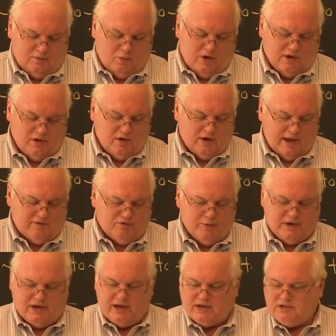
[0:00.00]
well, you don't have to
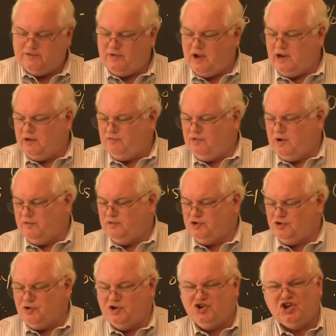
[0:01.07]
be testifying in front of a
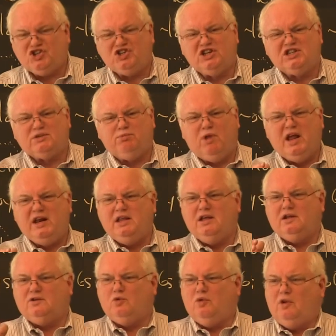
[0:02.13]
jury. Just explaining
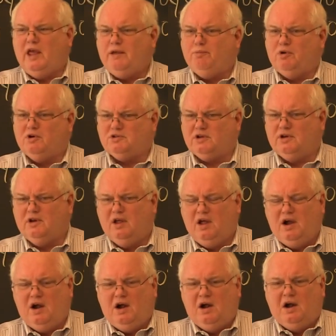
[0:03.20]
it to a layperson,
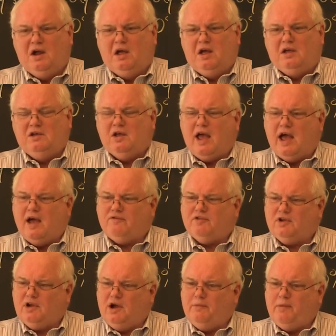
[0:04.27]
you have
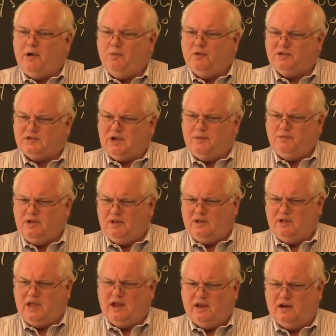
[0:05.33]
to come up with something
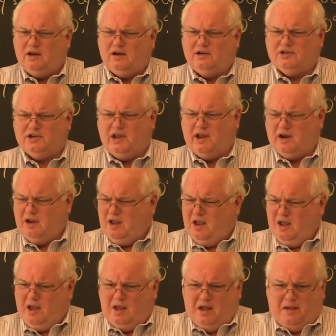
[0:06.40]
that they can understand.
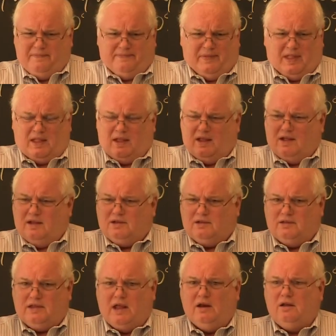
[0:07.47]

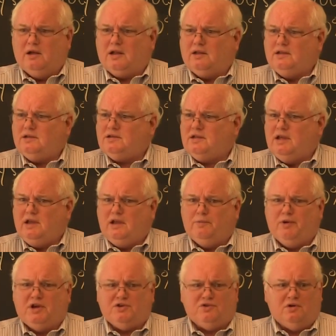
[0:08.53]
They look at this thing, a
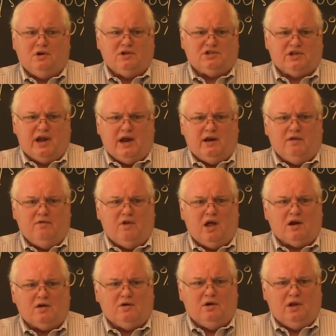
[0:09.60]
picture in a scanning
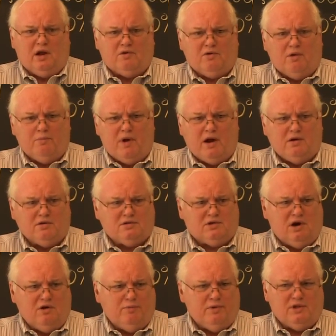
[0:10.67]
electron
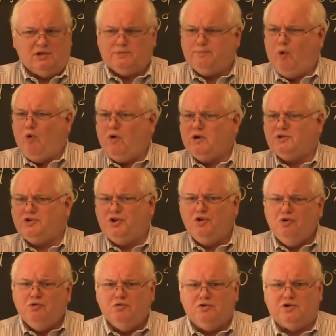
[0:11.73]
microscope, and the pore
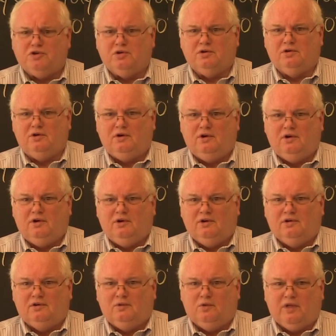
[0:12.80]
is huge.
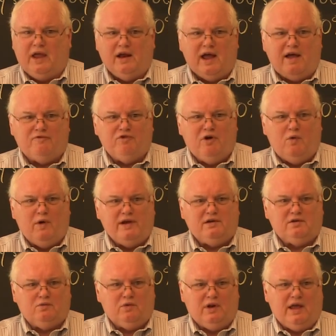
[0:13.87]
They
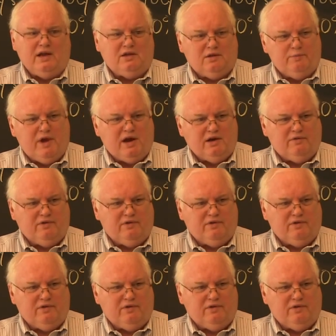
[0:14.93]
have to relate